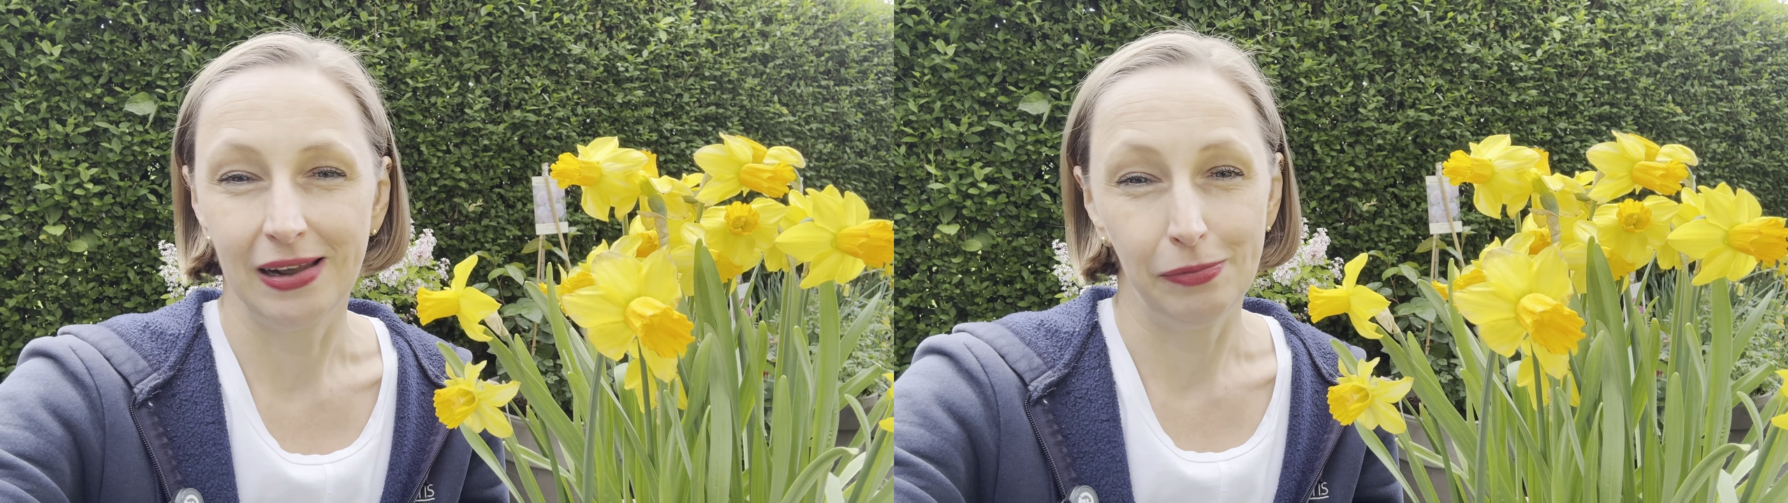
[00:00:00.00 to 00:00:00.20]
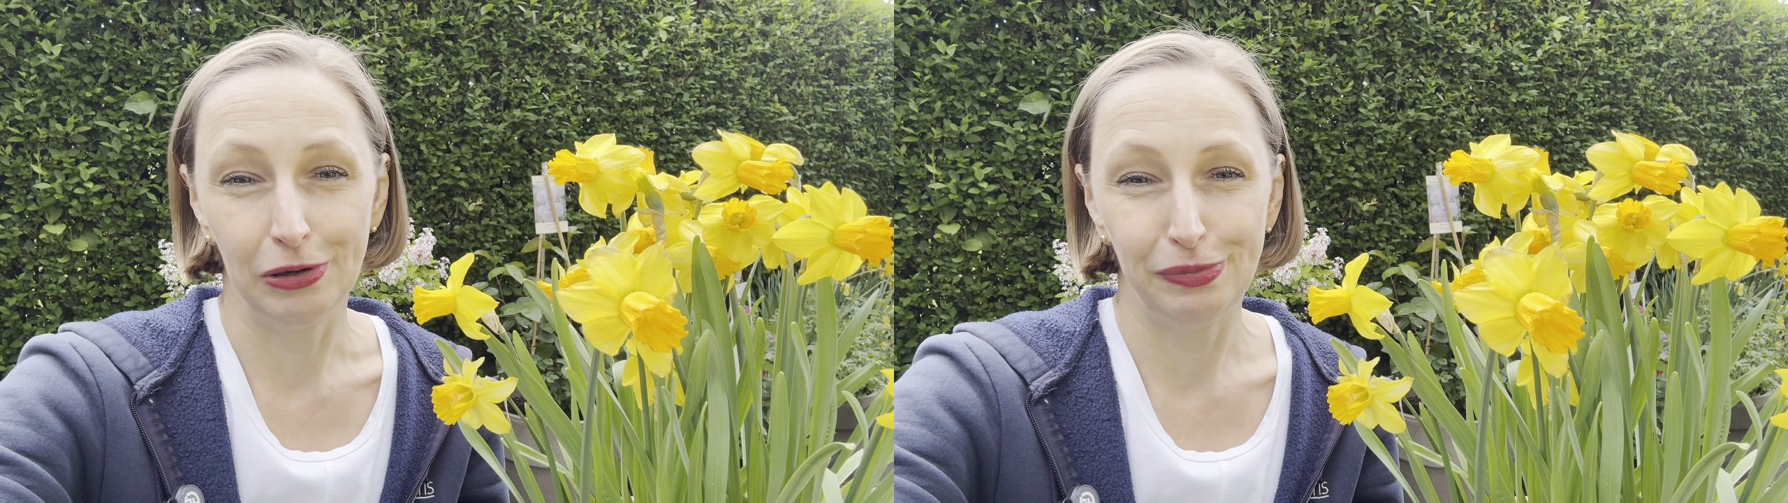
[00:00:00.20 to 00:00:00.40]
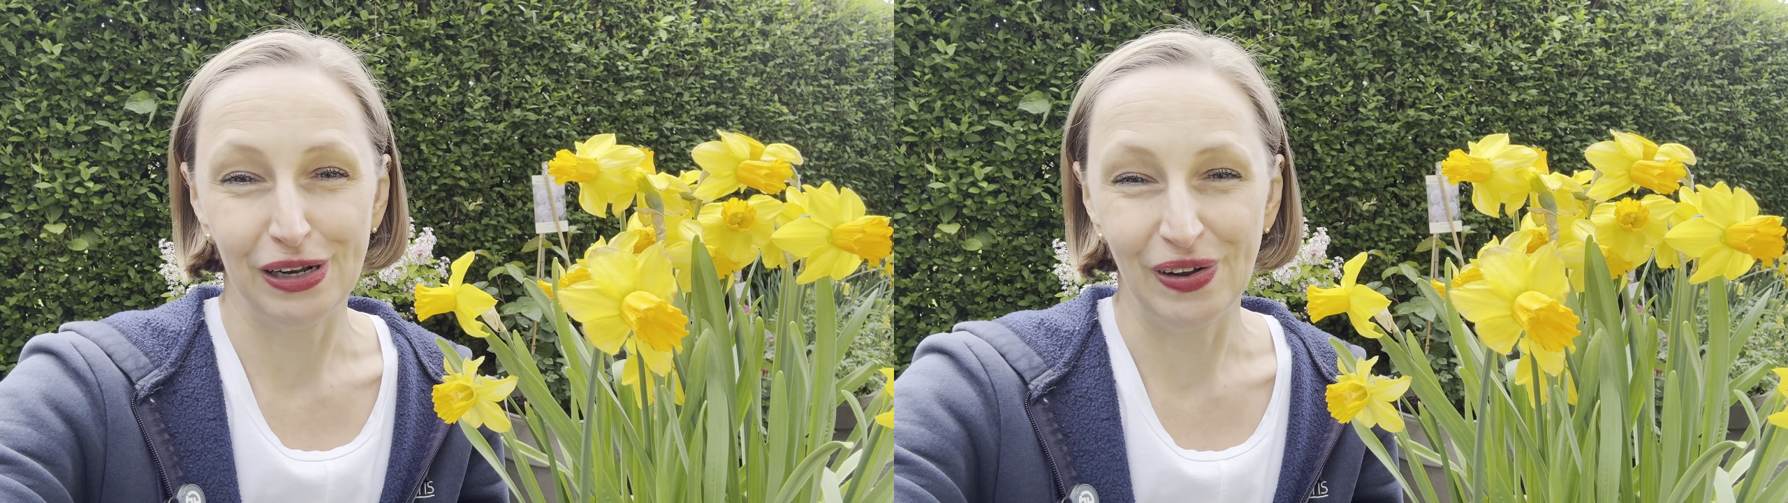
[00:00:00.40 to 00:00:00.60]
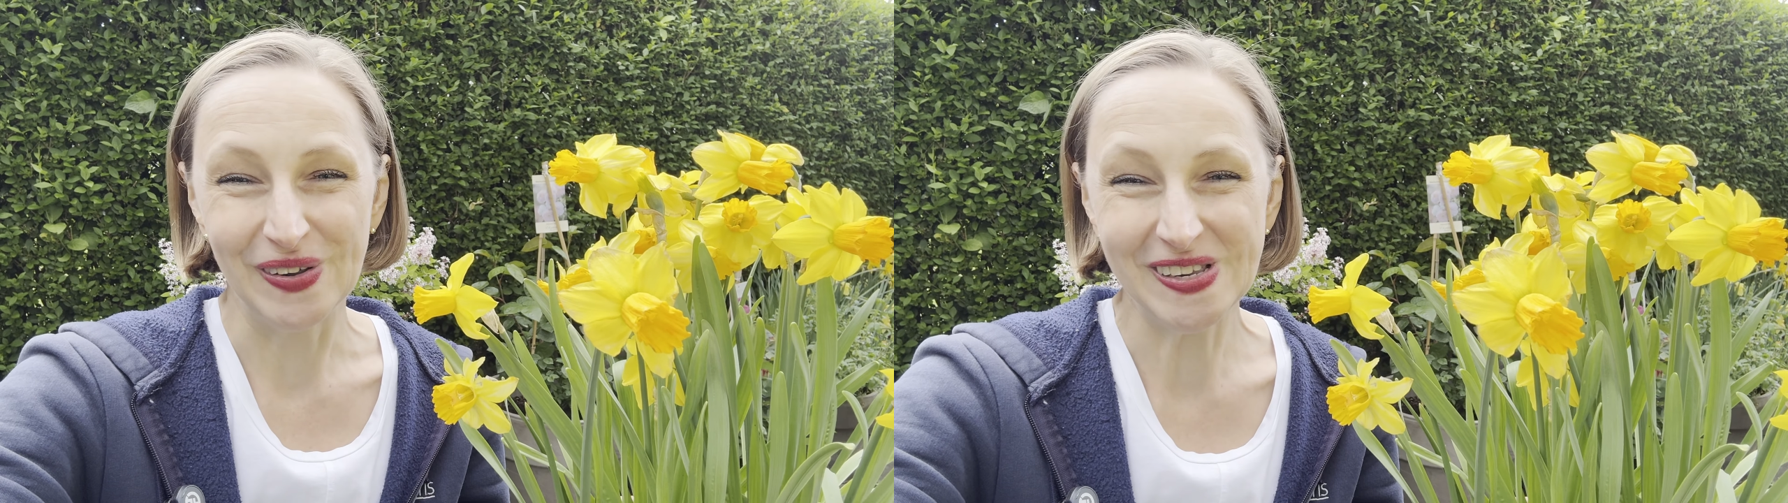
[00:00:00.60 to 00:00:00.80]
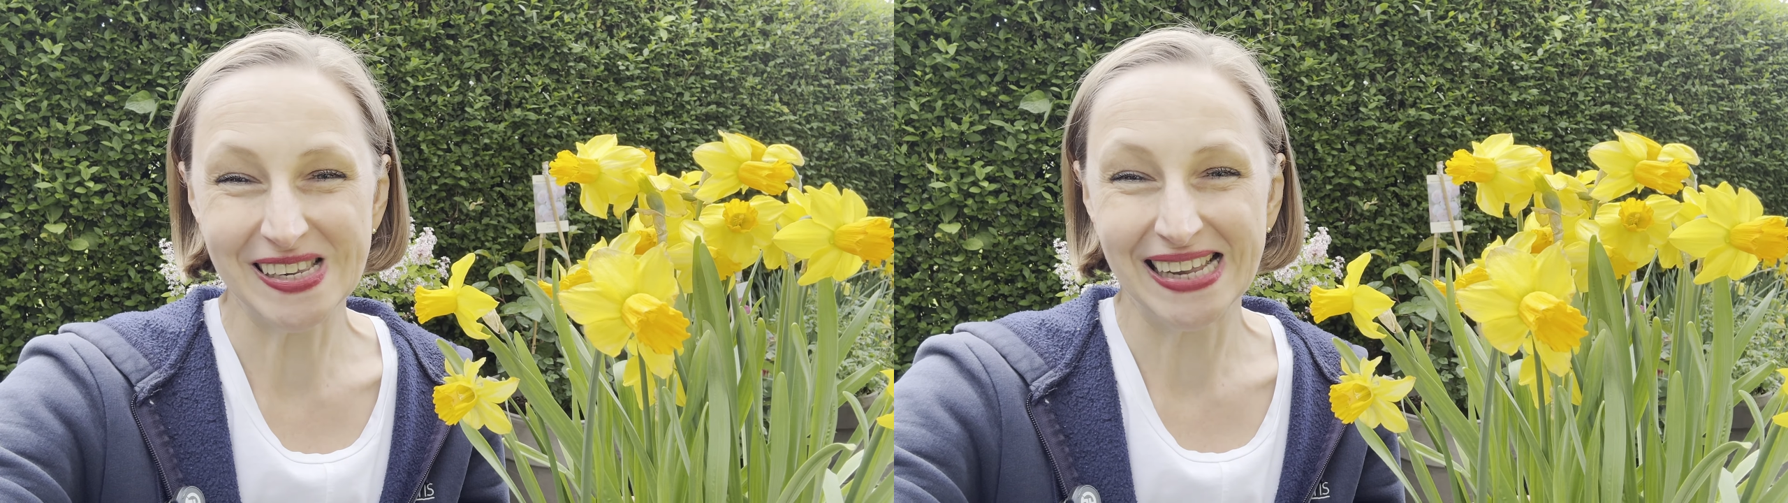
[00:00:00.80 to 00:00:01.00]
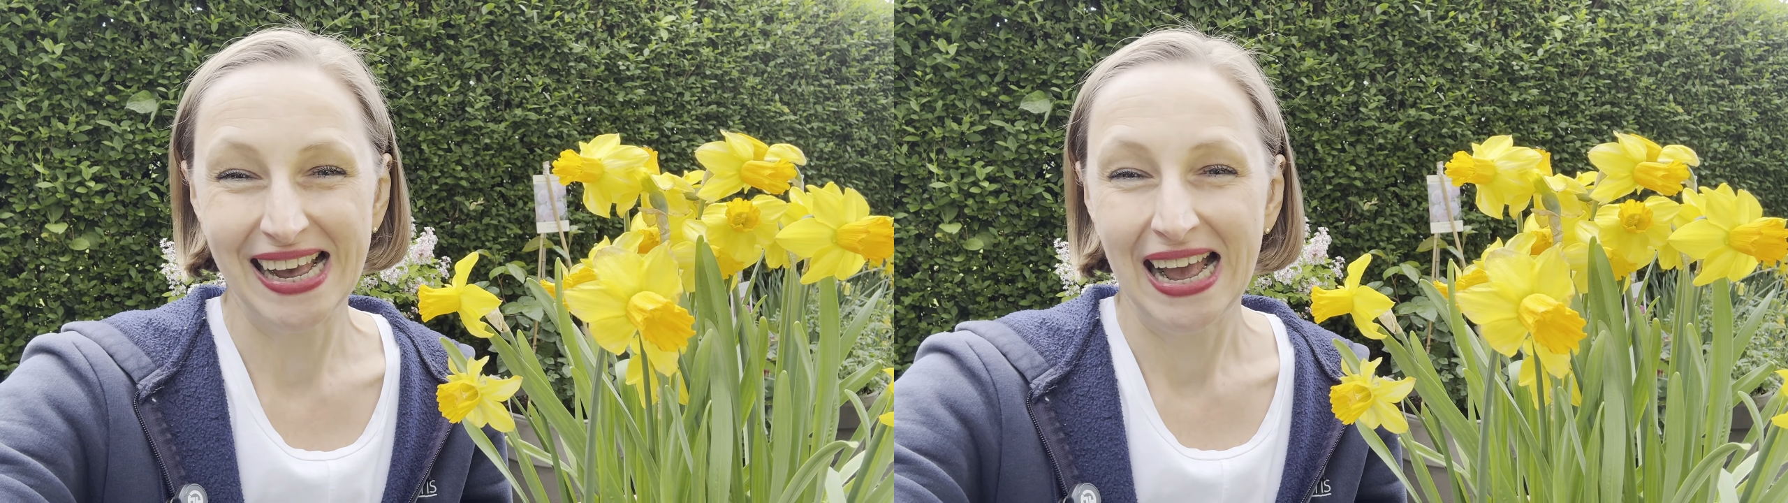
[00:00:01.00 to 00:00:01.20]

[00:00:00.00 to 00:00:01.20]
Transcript: they will be lost.